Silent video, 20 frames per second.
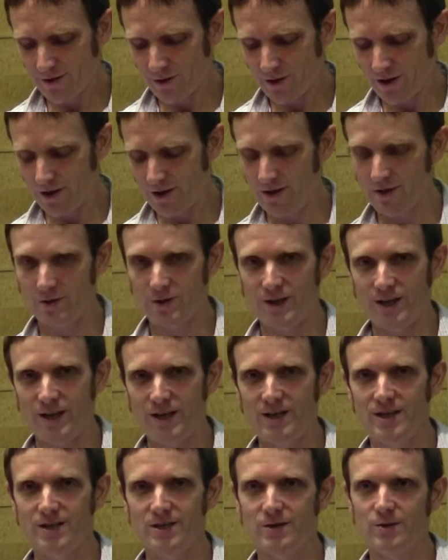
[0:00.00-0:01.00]
it's
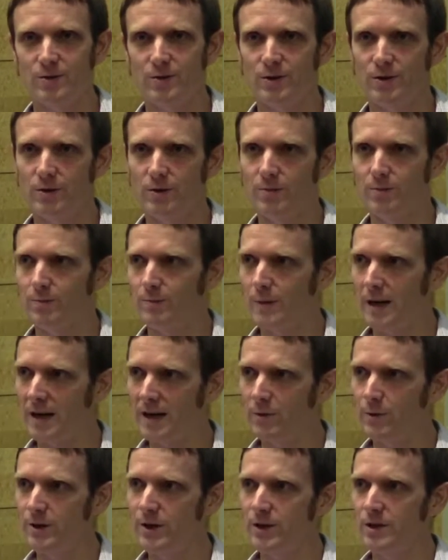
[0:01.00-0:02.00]
changed
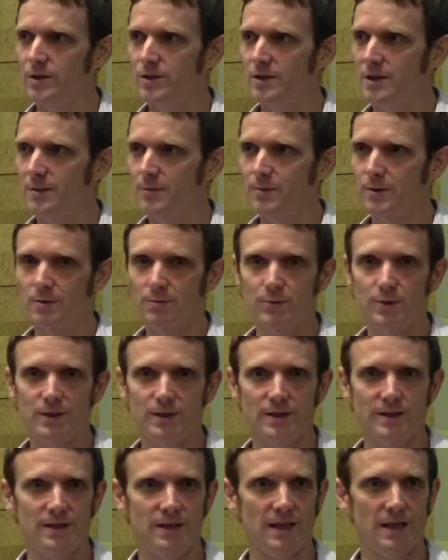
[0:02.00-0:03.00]
my relationship
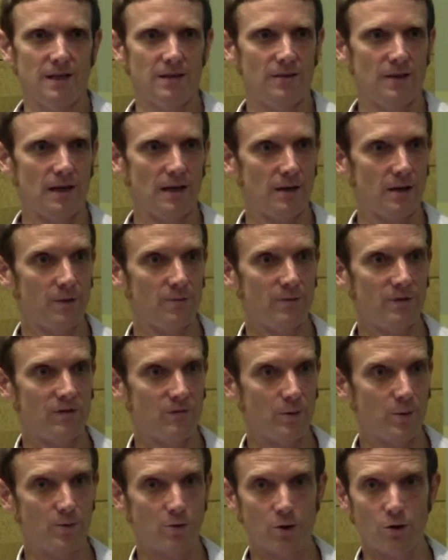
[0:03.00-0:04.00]
completely. And I come
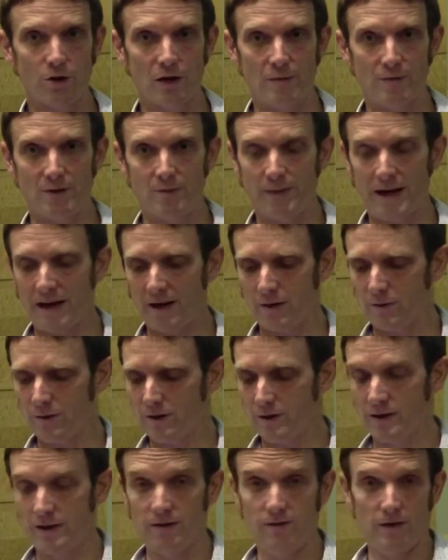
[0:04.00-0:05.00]
from a programming
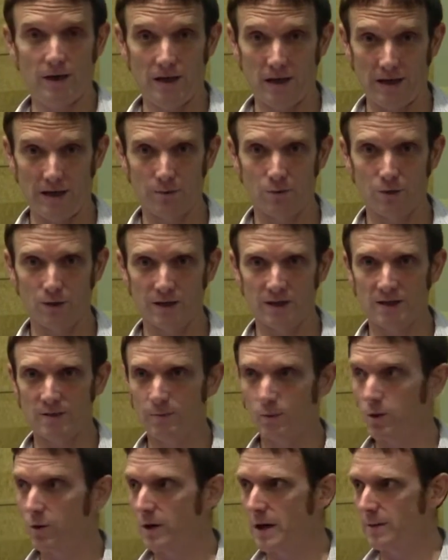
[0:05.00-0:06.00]
background, and I work as a
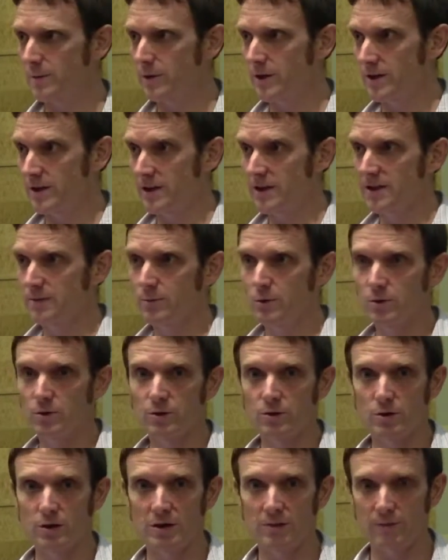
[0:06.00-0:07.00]
programmer at the
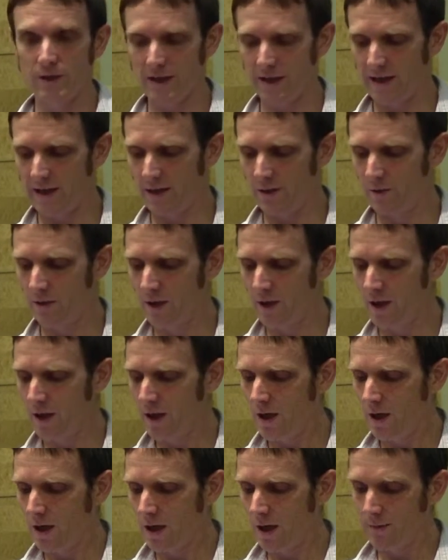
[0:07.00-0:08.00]
Exploratorium right now.
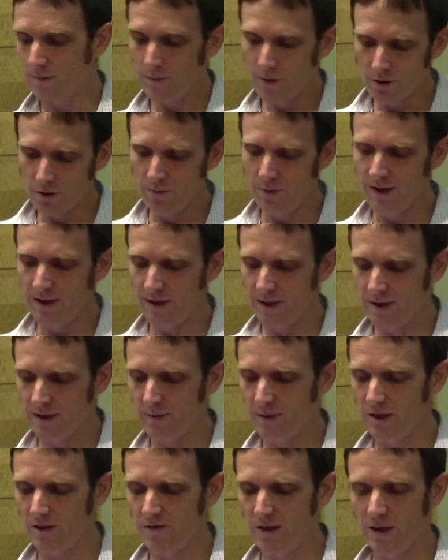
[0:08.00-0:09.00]
A new media
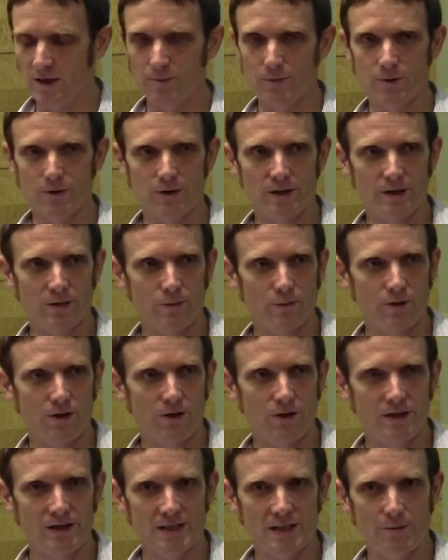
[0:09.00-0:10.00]
exhibit developer. And one of
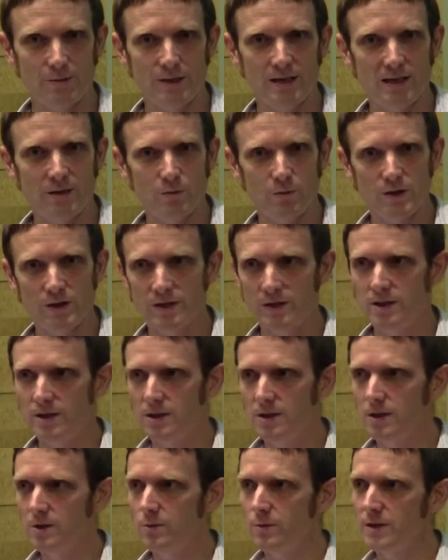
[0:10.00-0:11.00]
the things I began wanting to
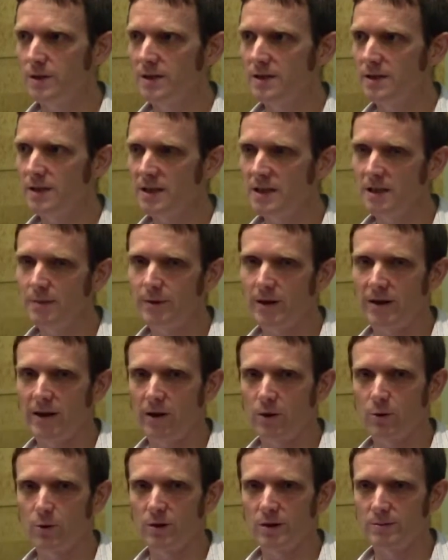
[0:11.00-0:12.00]
do is thinking about
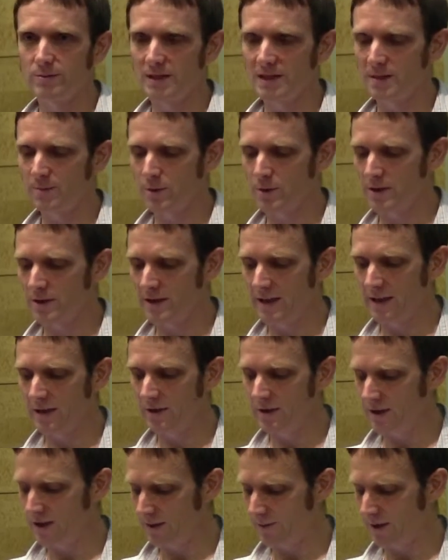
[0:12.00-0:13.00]
algorithms as
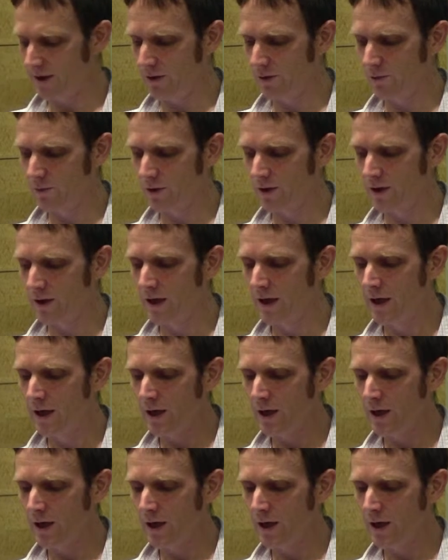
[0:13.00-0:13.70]
personalities in my own work.